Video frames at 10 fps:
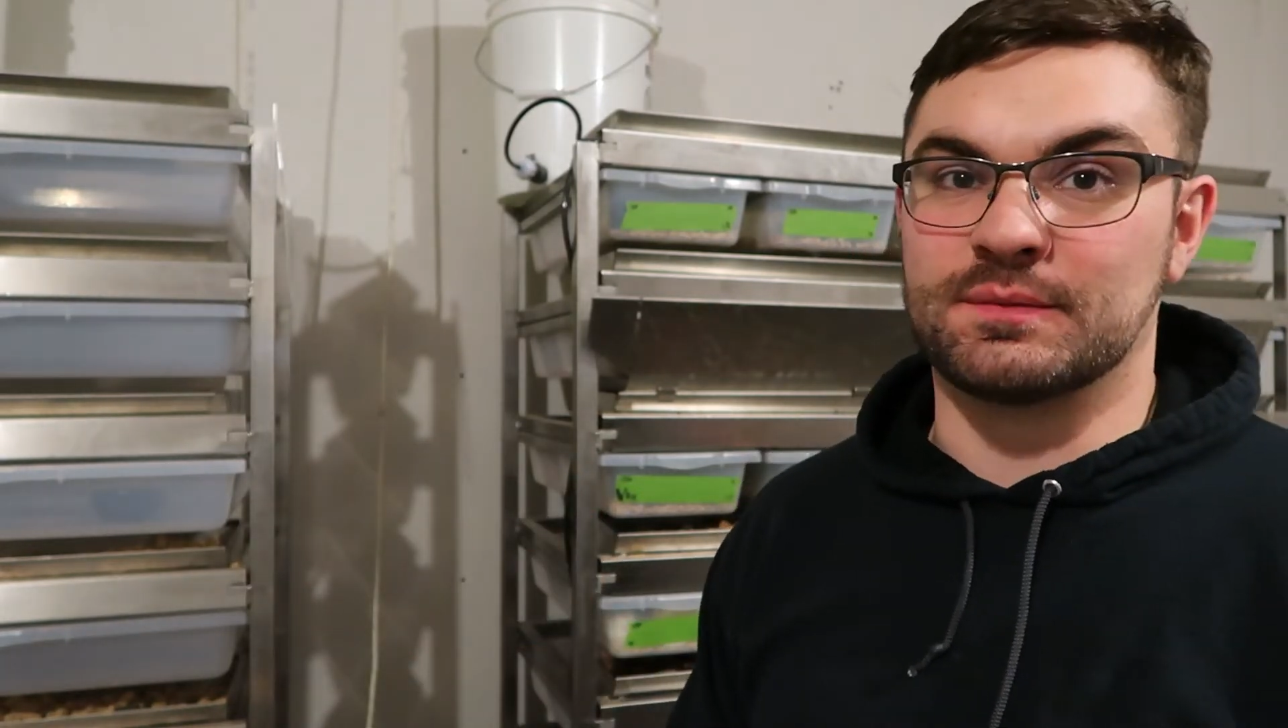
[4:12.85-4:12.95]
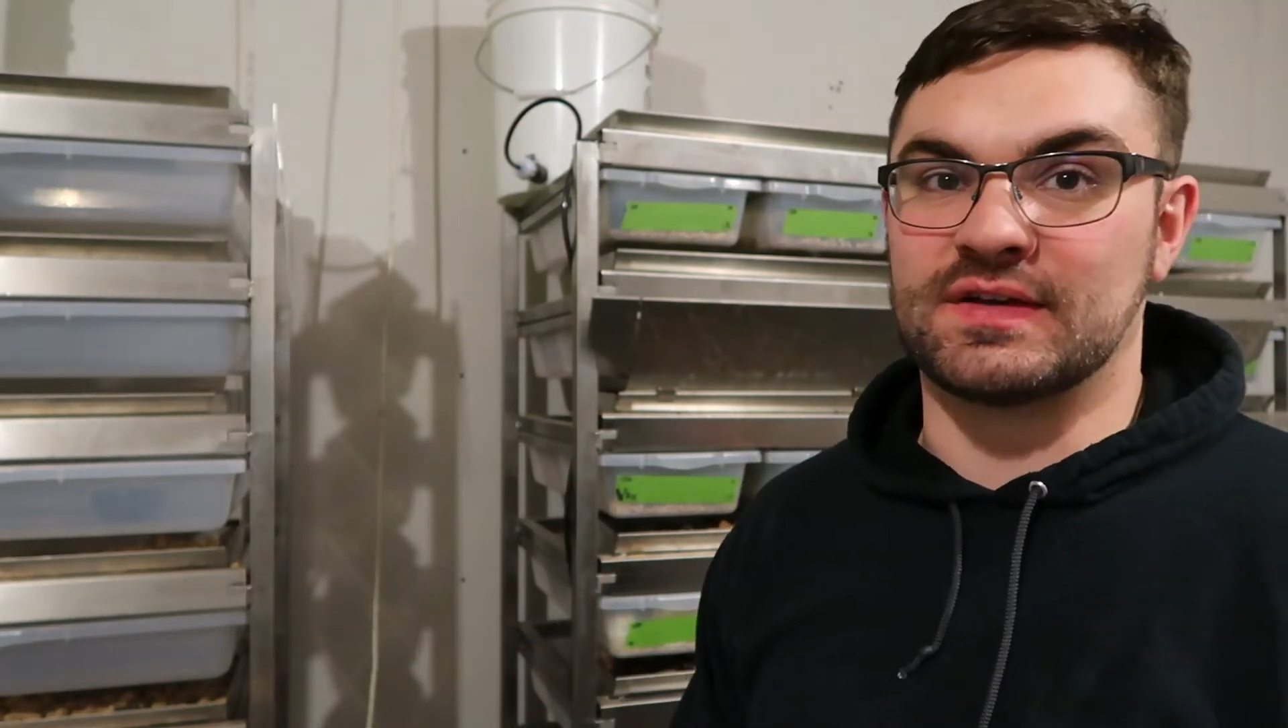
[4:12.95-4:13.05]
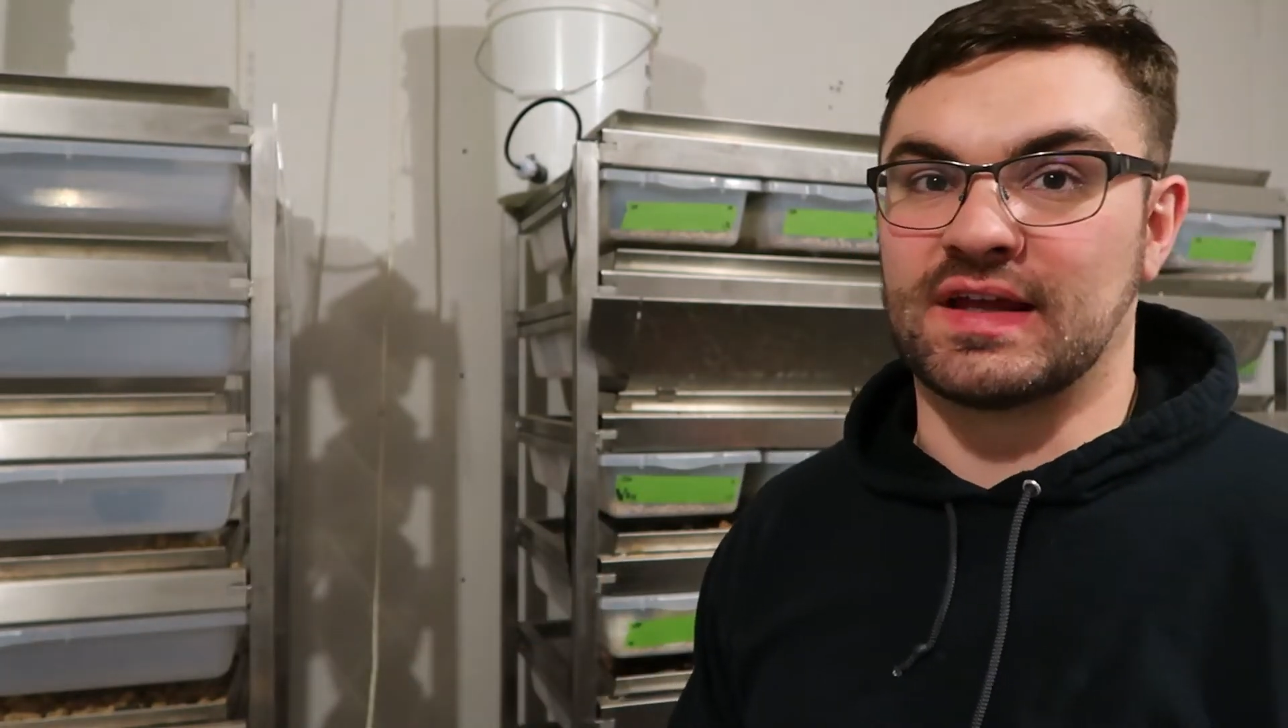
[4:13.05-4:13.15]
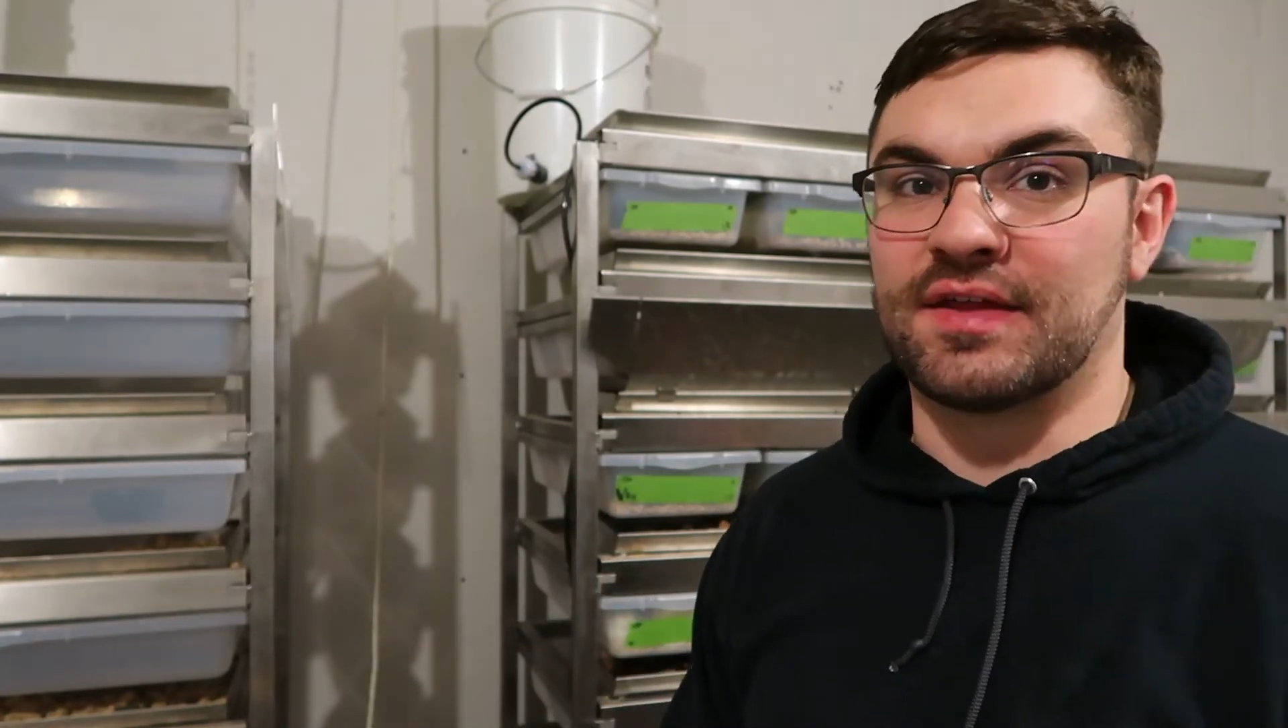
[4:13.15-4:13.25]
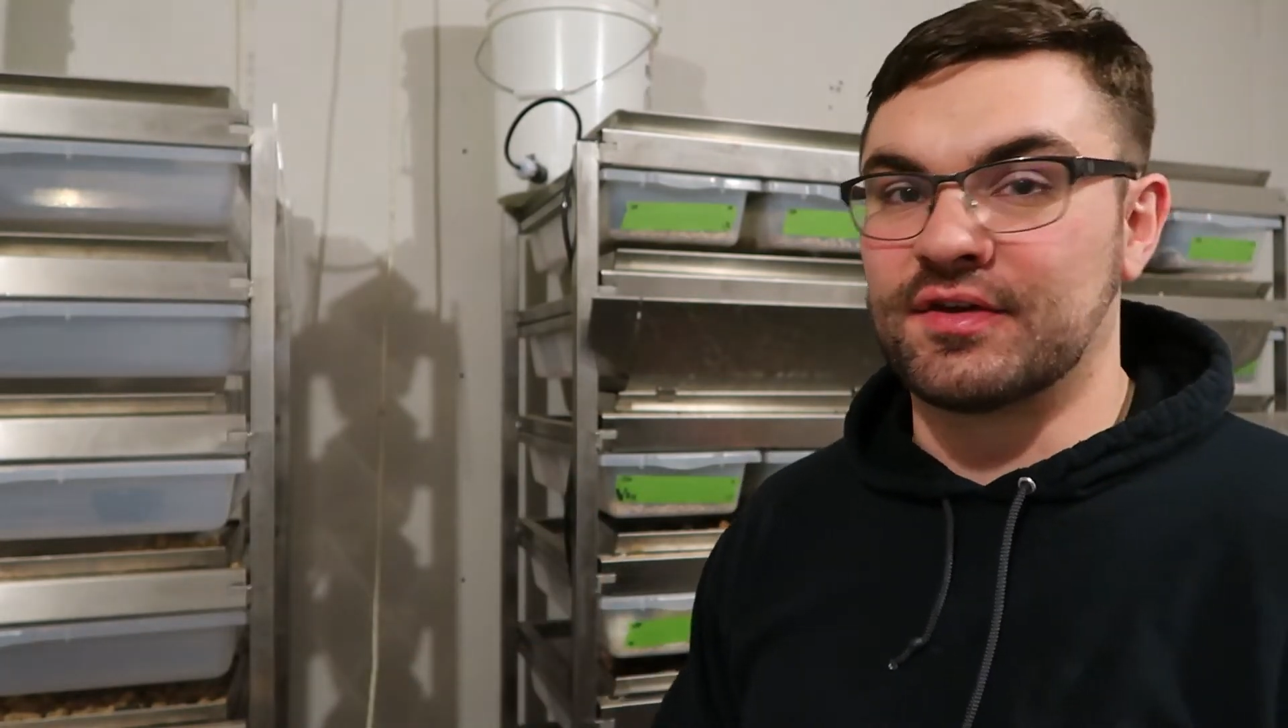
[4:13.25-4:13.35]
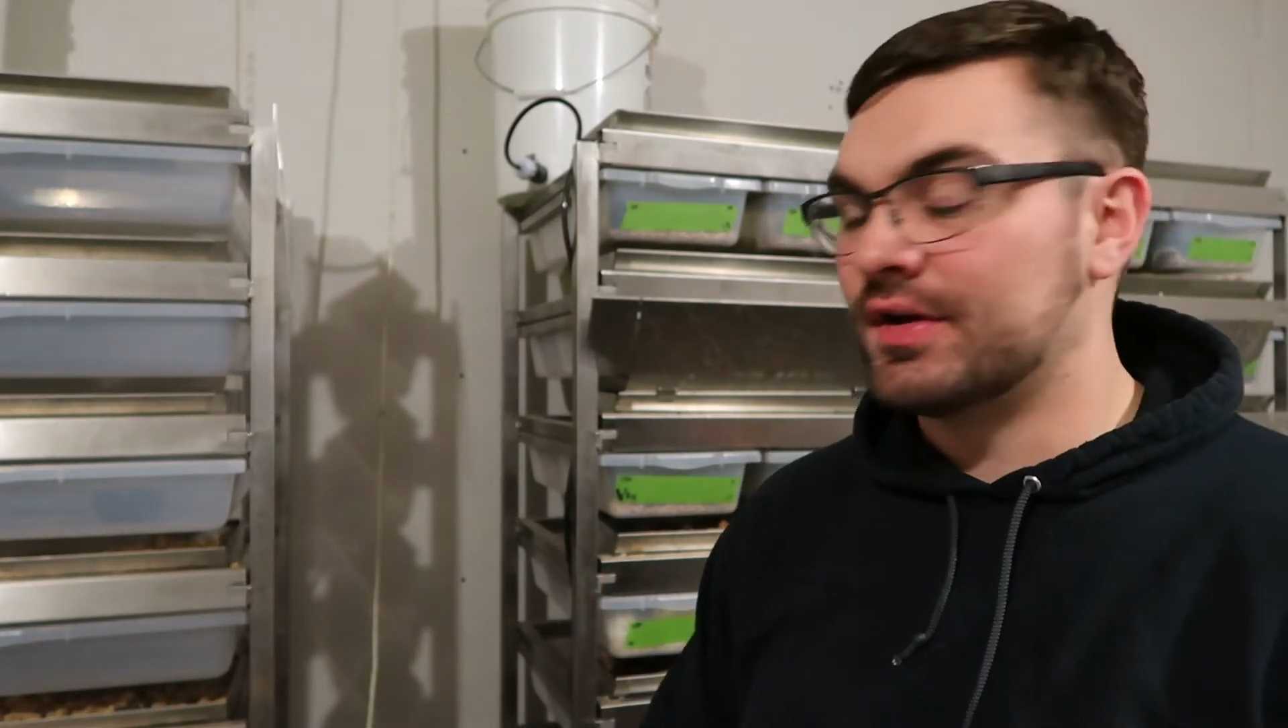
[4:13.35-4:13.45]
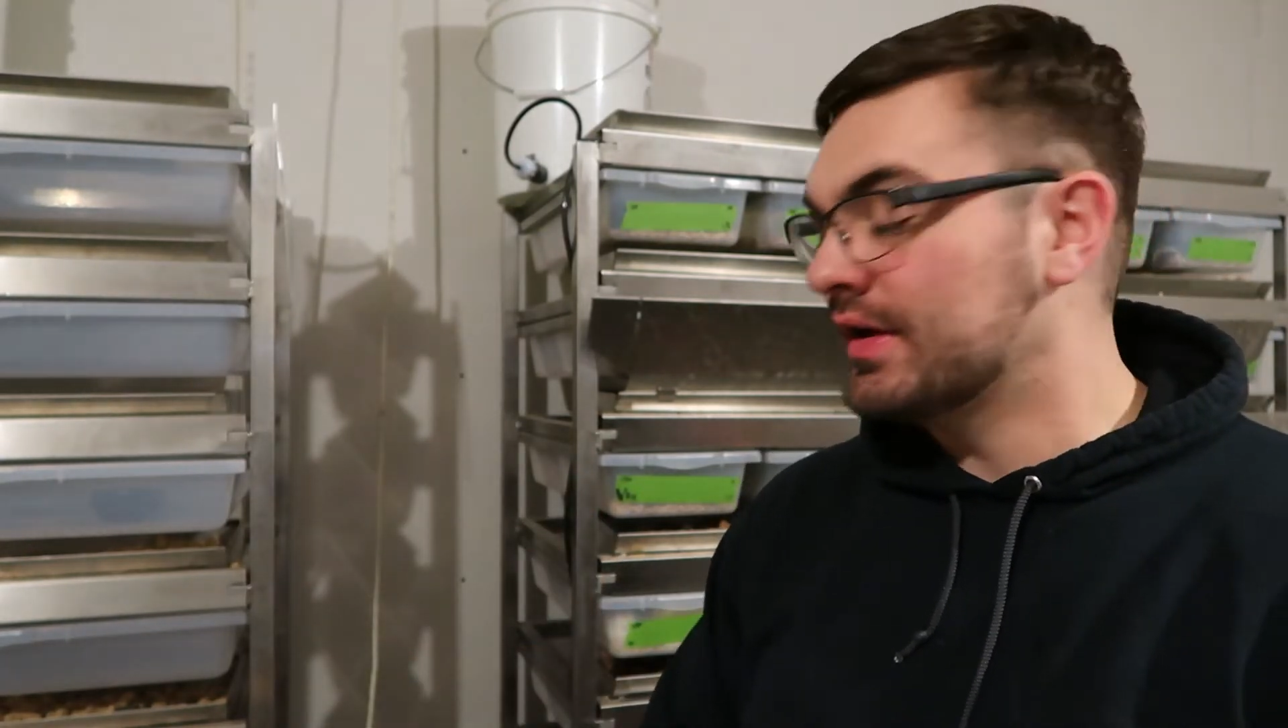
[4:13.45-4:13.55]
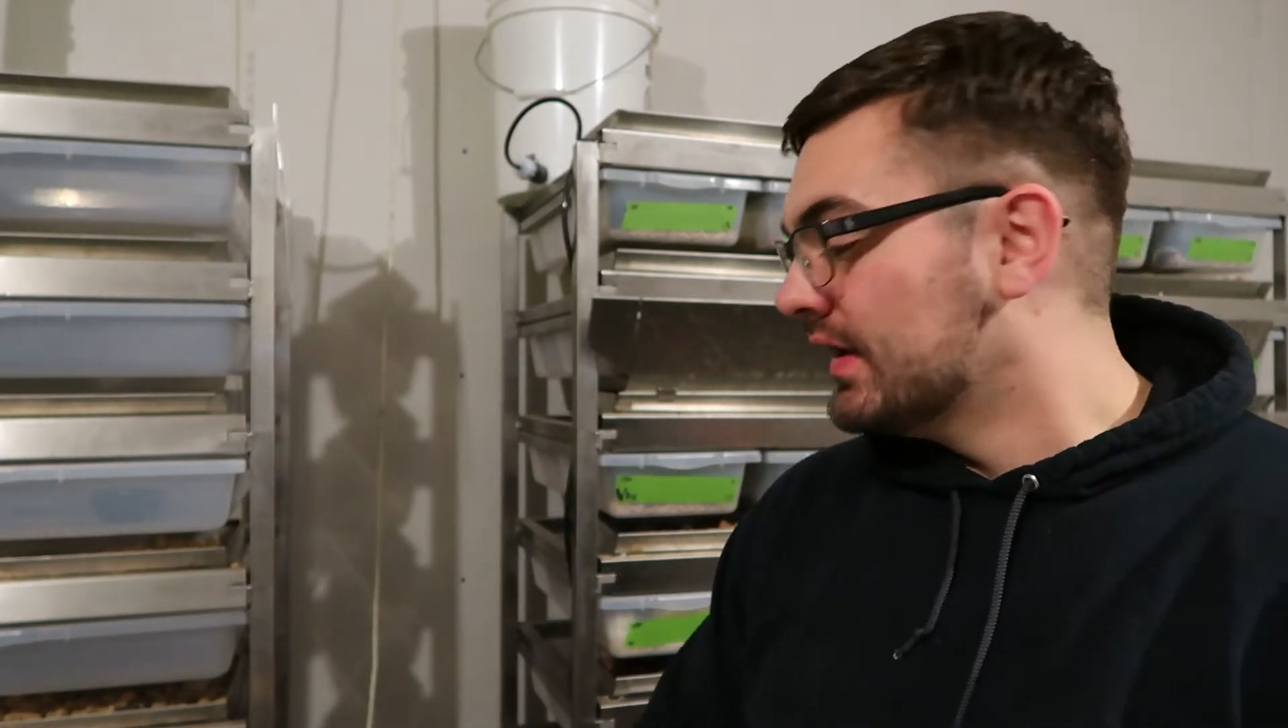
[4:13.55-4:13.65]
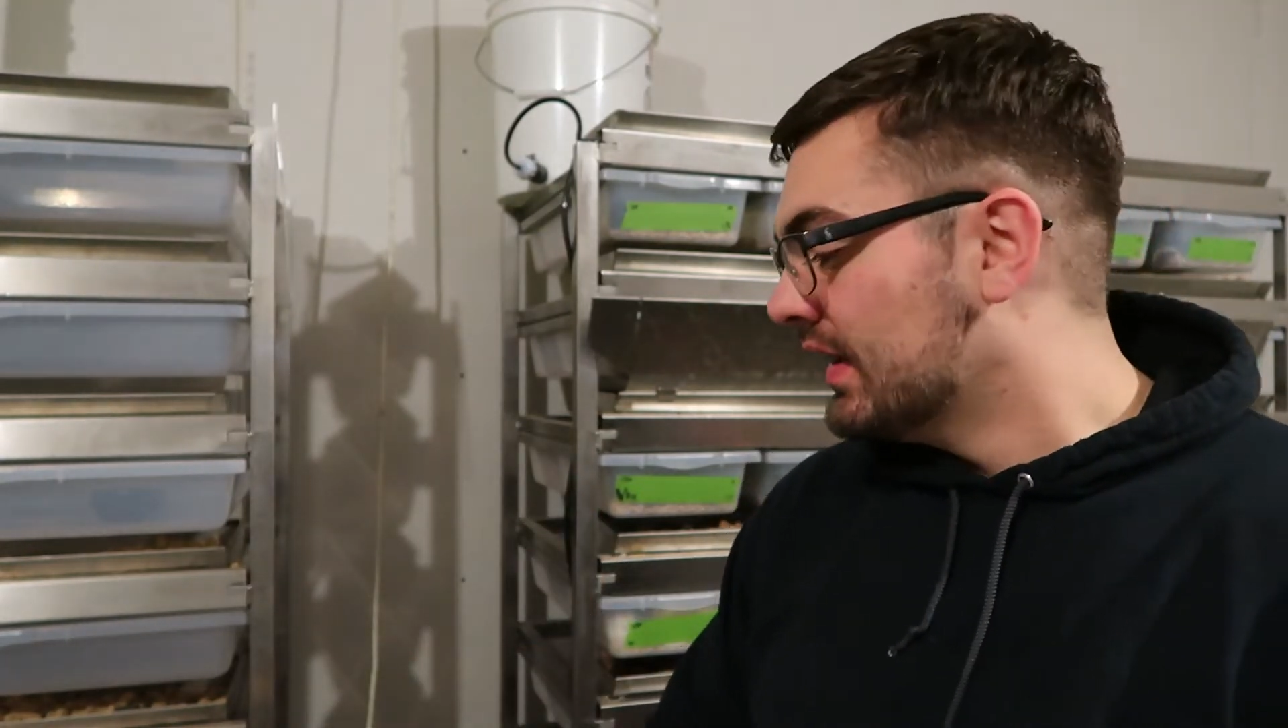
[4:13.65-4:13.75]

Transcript: together.